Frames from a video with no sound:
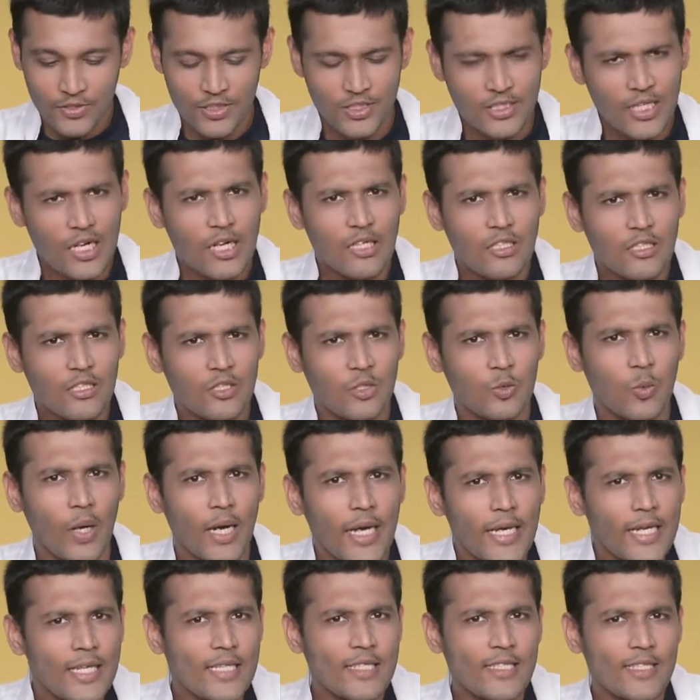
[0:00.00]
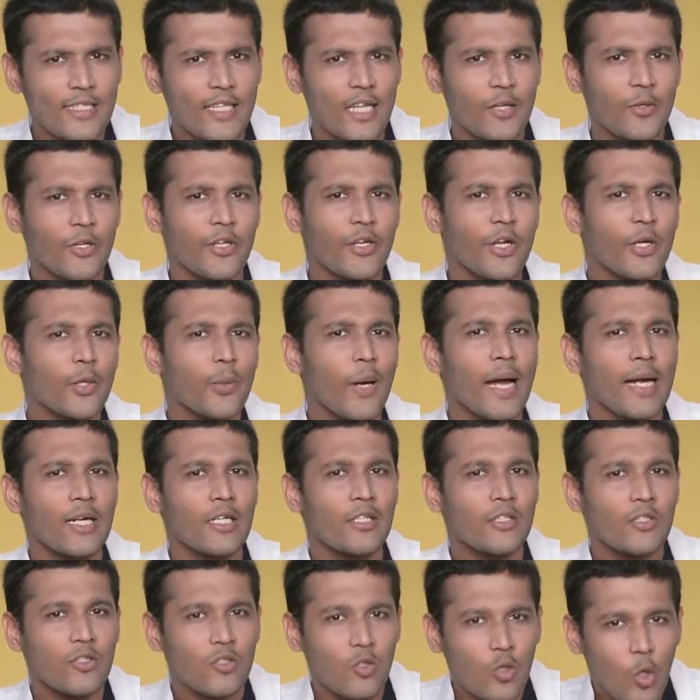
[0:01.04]
For starters, why is it that you need to
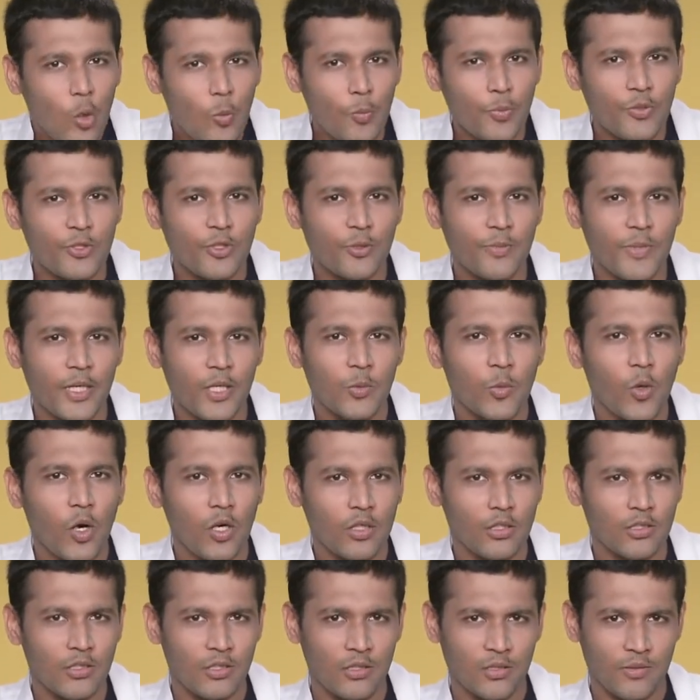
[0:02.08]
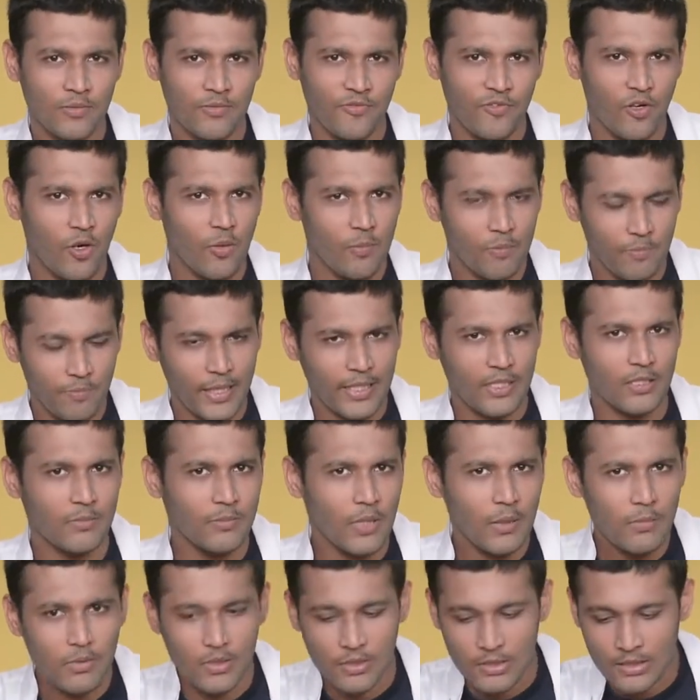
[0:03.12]
add soap to make water form better
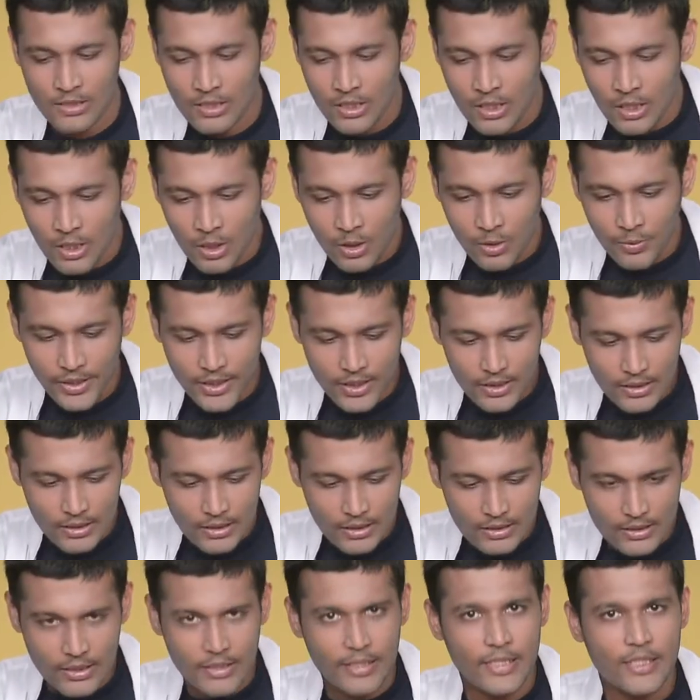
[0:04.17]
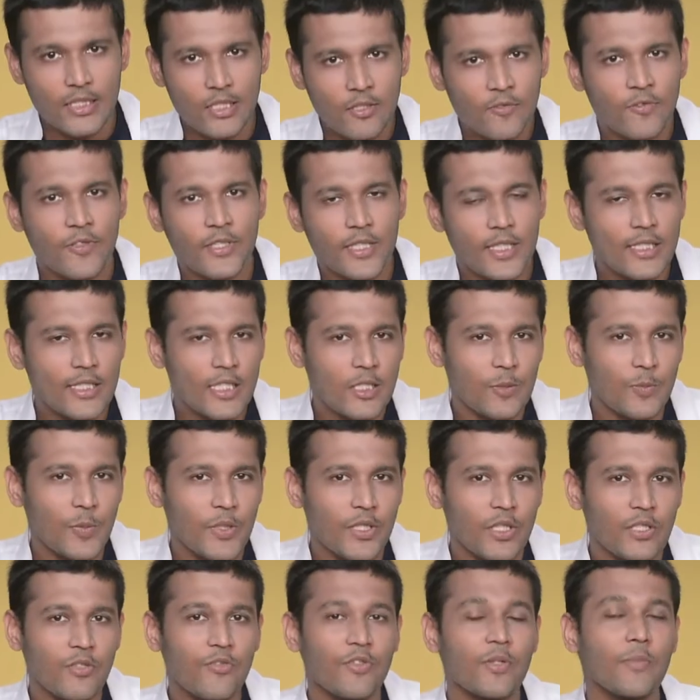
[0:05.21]
bubbles? Well, the reason for this is
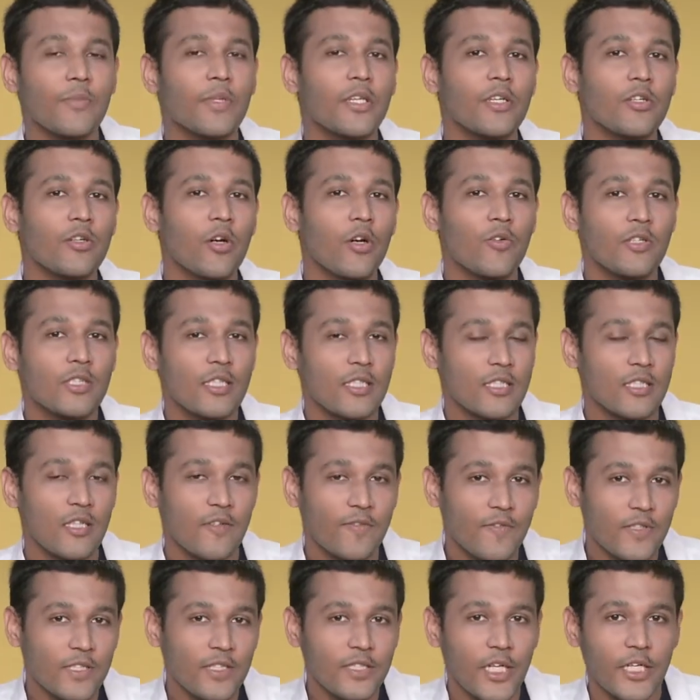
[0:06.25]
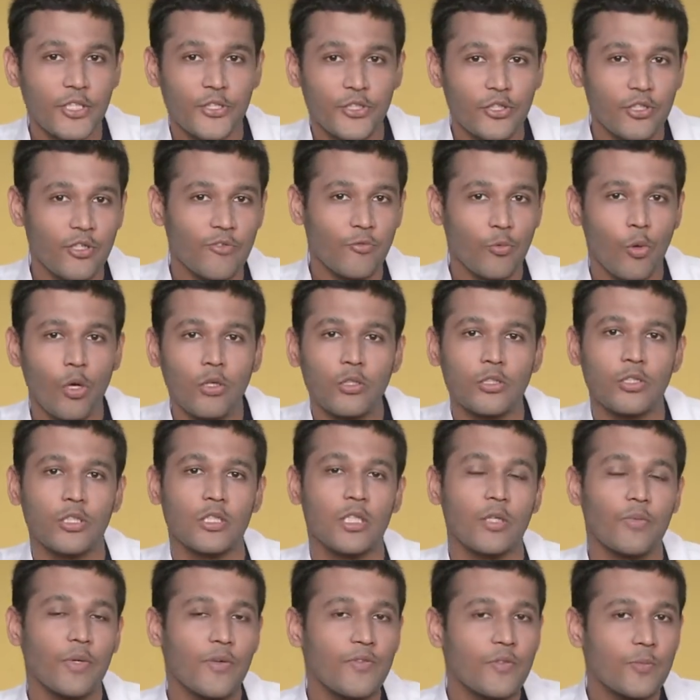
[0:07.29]
because of something called the surface tension of water.
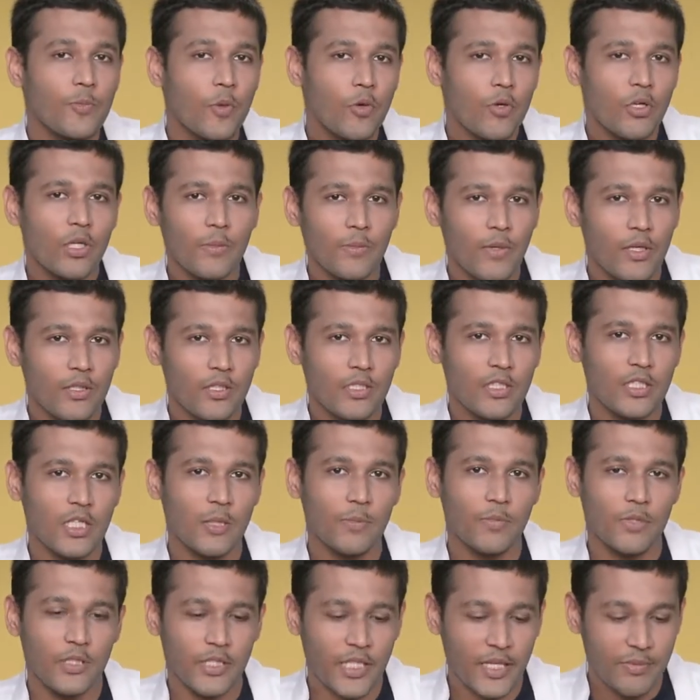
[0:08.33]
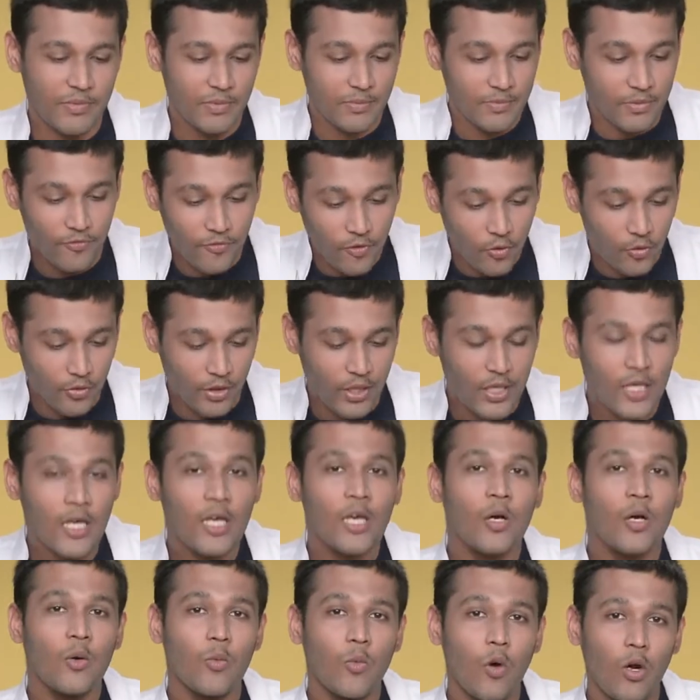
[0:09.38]
Now, we've spoken about this a couple of times before.
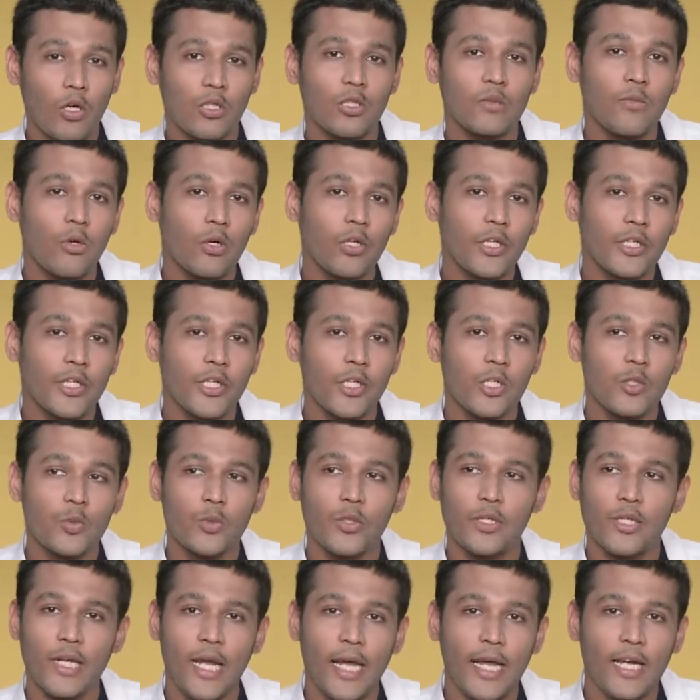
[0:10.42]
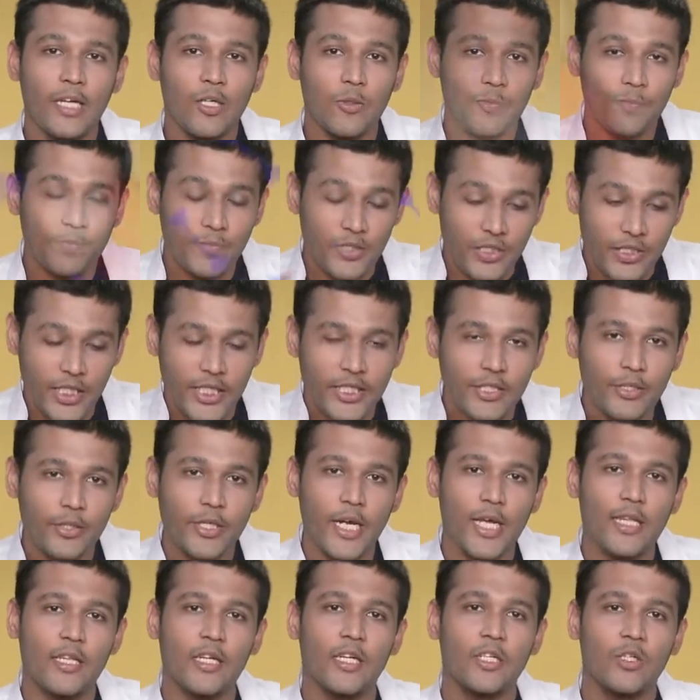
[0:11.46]
Water molecules would like to stick
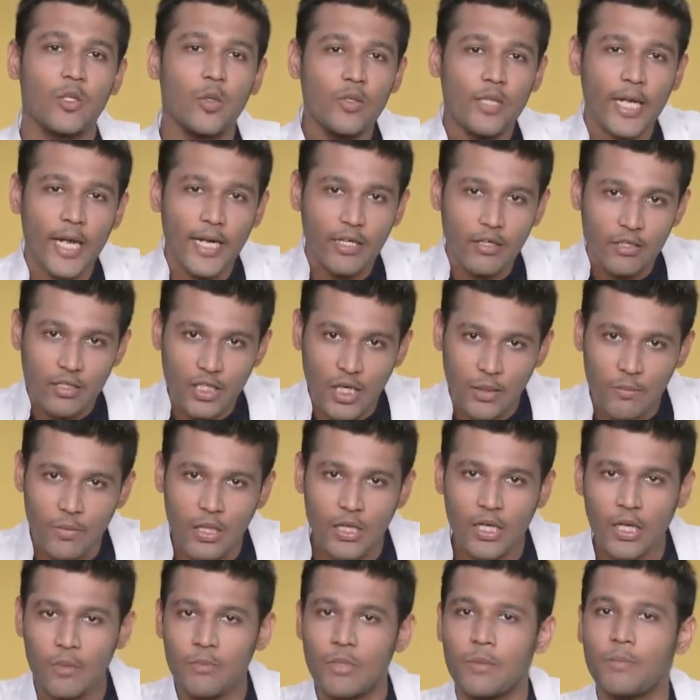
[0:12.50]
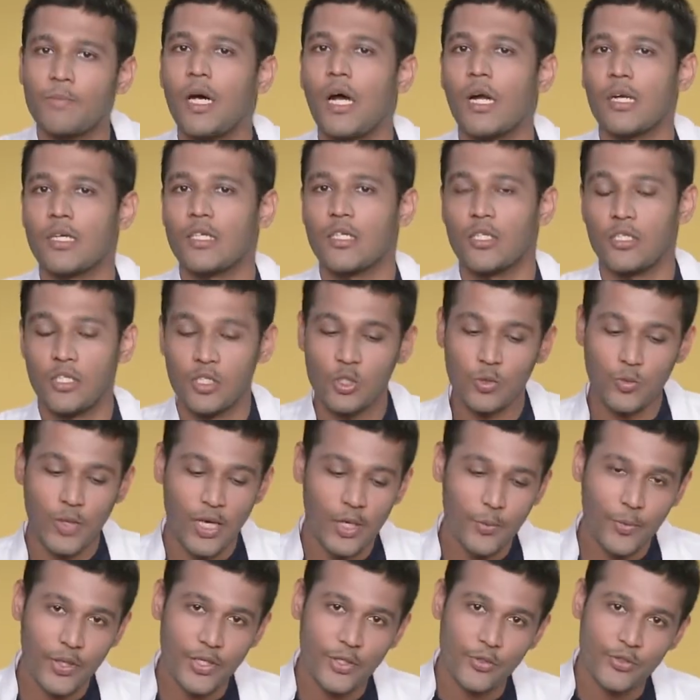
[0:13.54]
together and don't like to come apart. This is
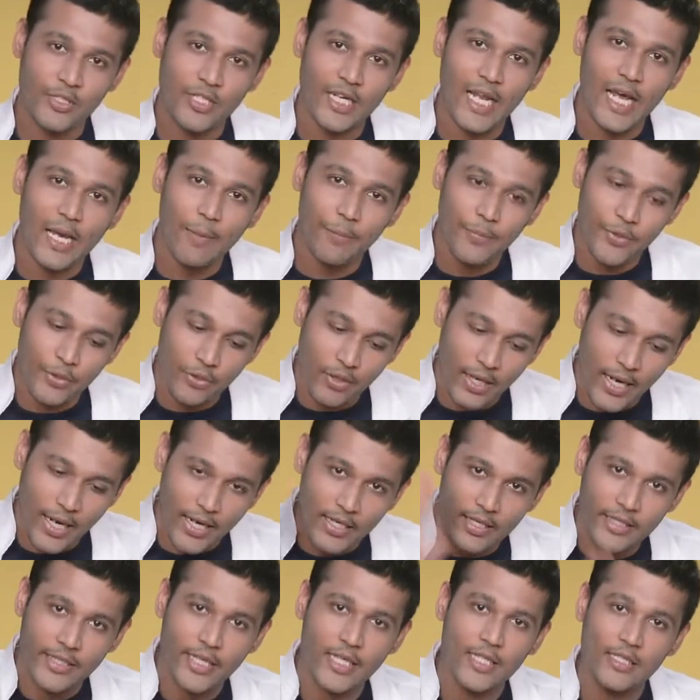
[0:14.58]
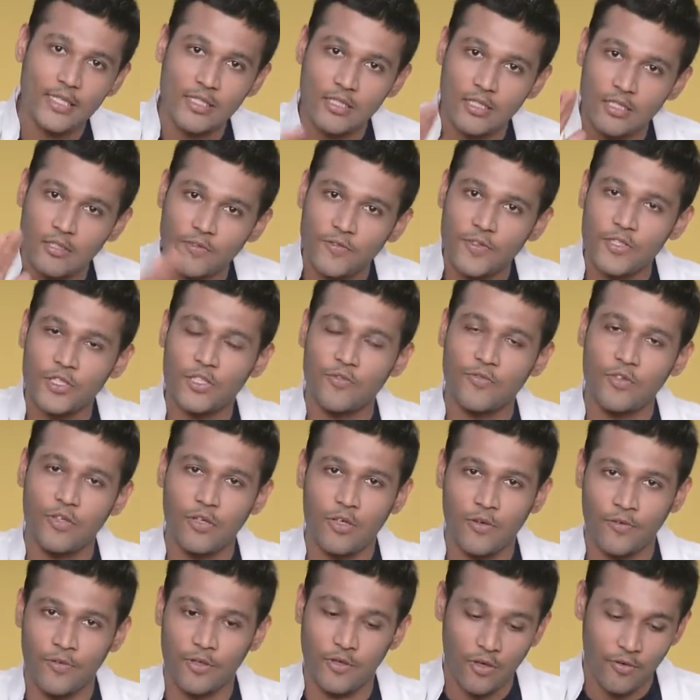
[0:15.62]
why when you slap your hand against the surface of a
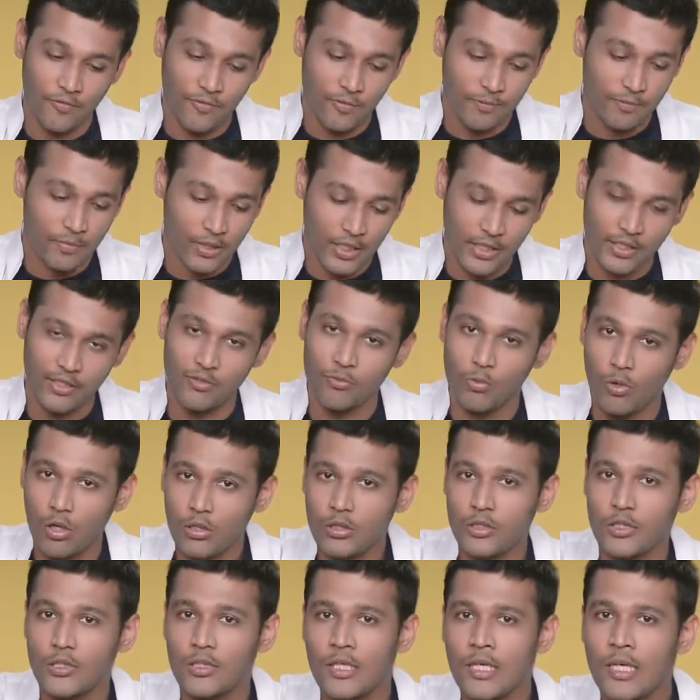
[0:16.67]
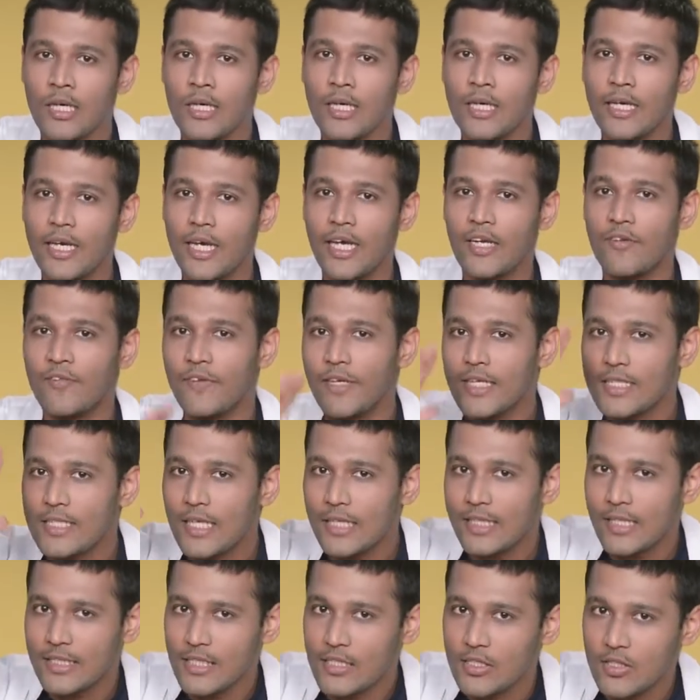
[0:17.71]
bucket of water, it feels
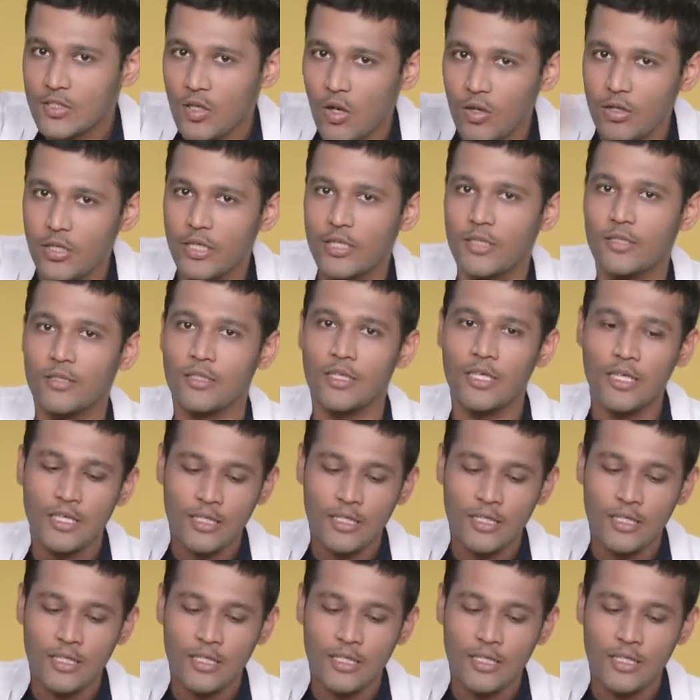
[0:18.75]
like there's a solid